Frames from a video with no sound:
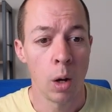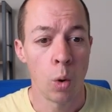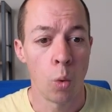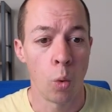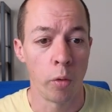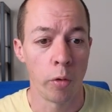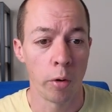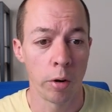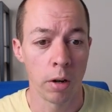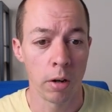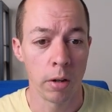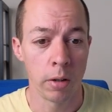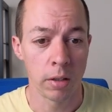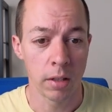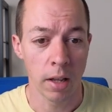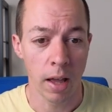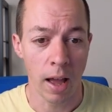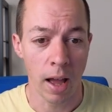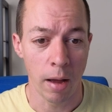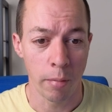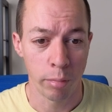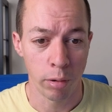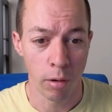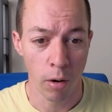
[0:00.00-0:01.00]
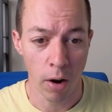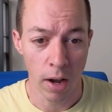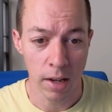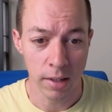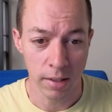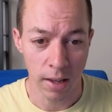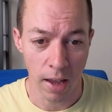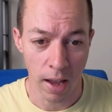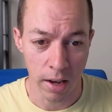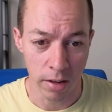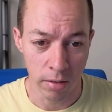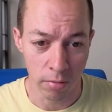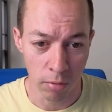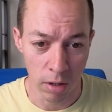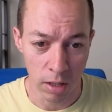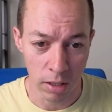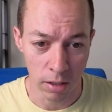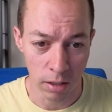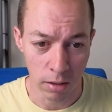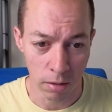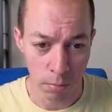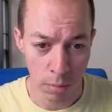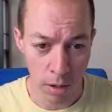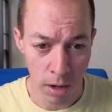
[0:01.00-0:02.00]
We've already looked at price and
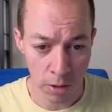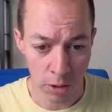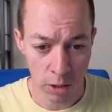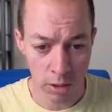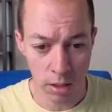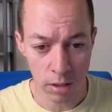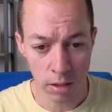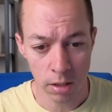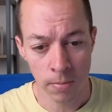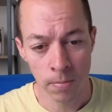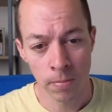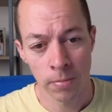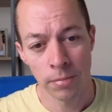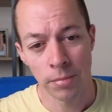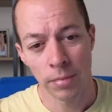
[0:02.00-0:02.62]
recent purchases.